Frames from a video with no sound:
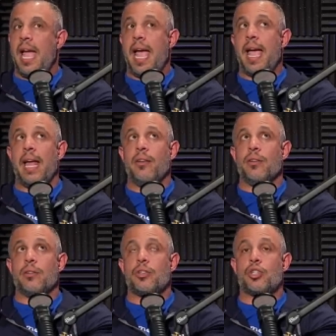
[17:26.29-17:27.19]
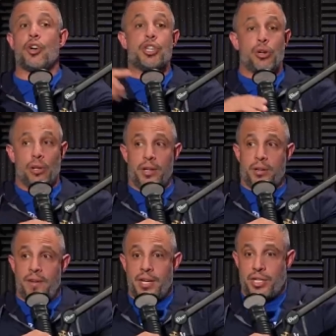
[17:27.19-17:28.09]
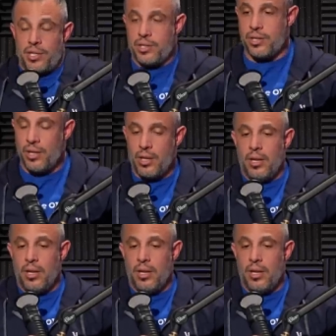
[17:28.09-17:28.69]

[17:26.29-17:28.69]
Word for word: and surgical interventions